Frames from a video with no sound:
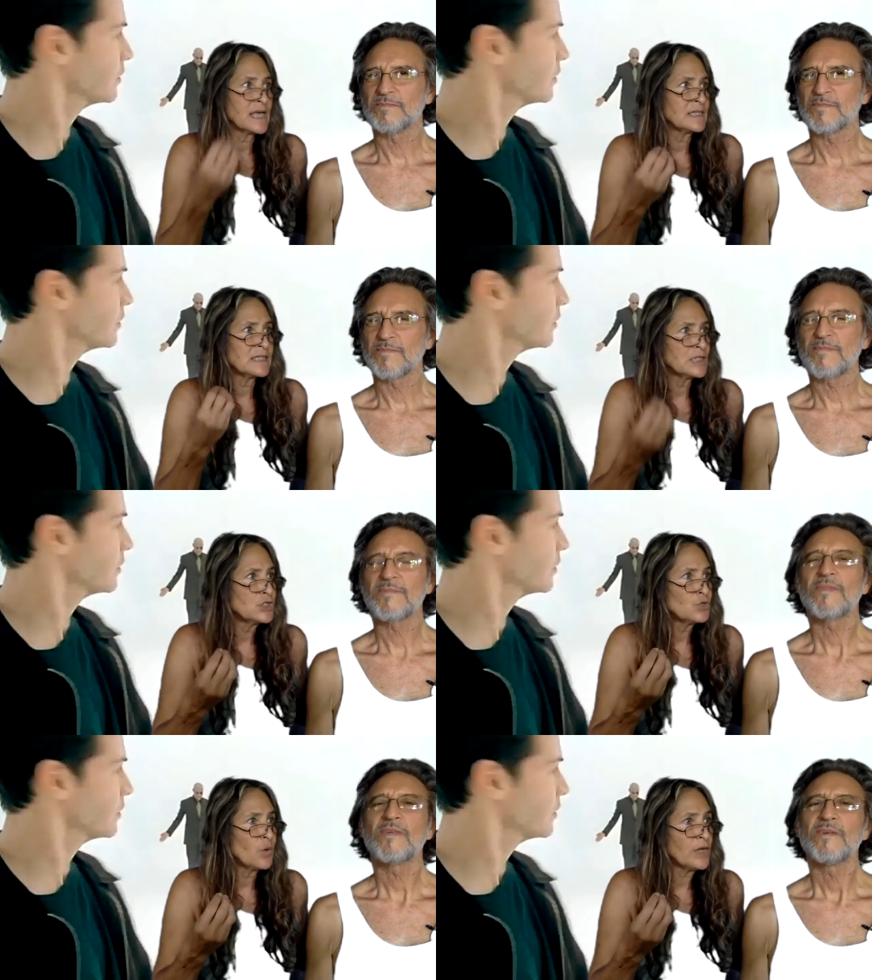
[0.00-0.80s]
Speaker 1: that
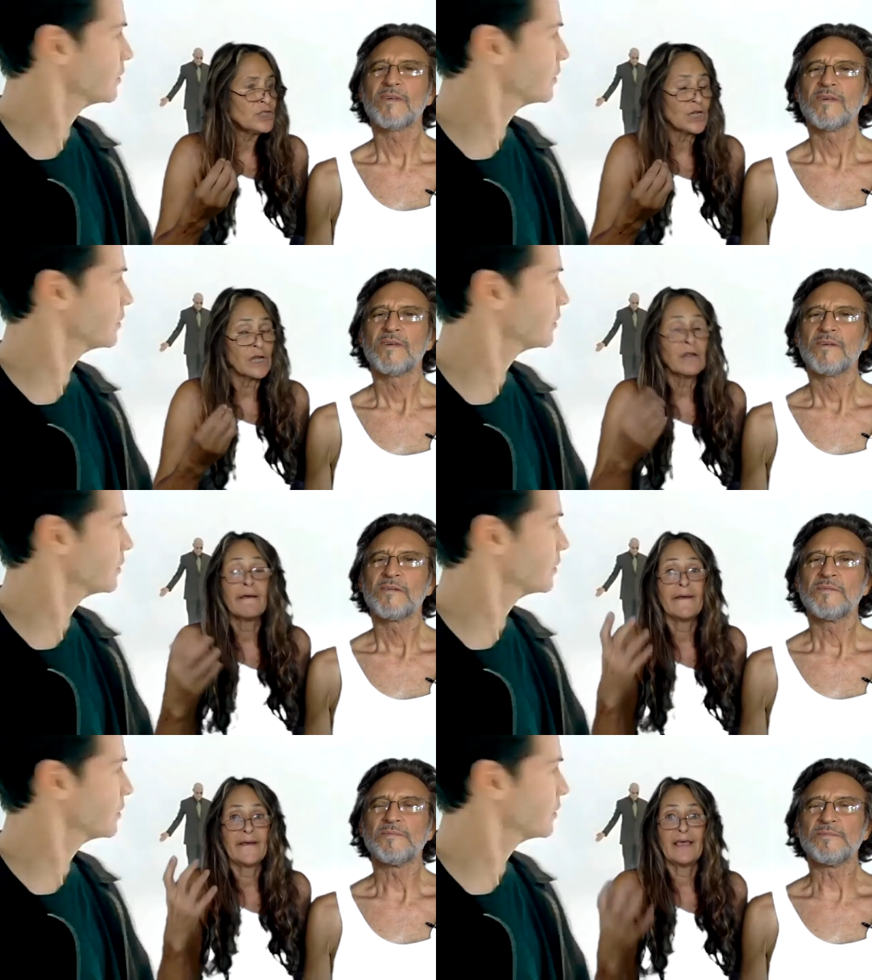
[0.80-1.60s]
situation
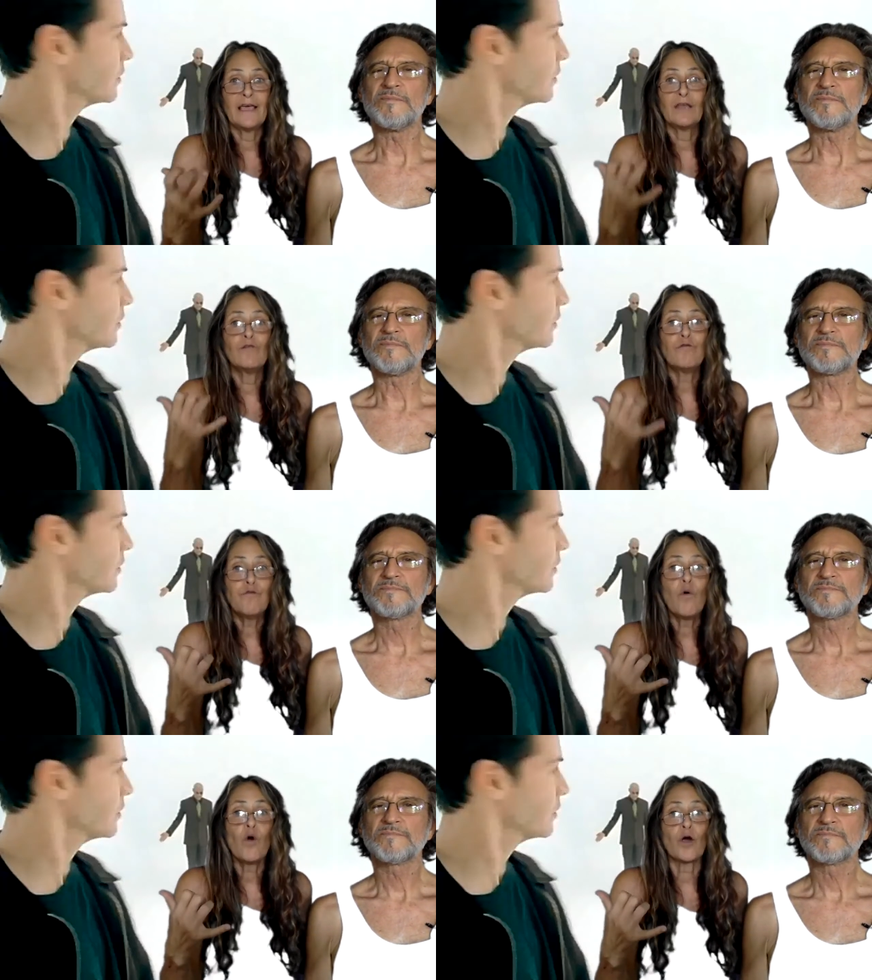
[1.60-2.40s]
mm-hmm. in
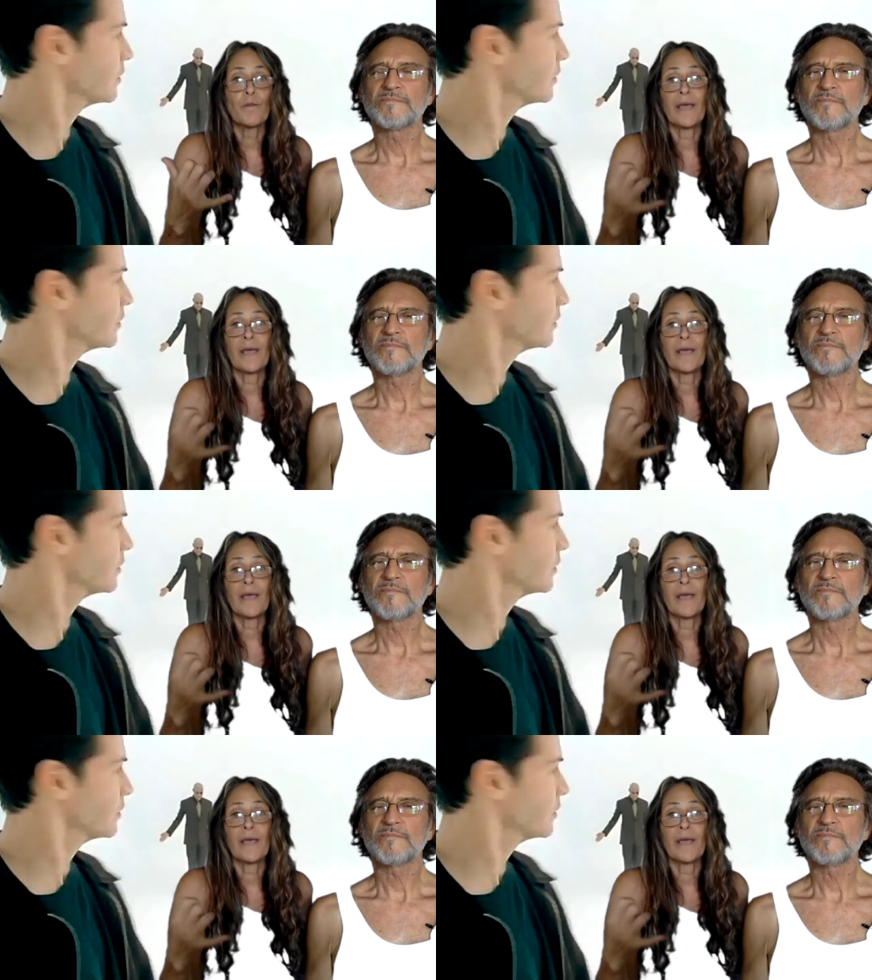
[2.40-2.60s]
form.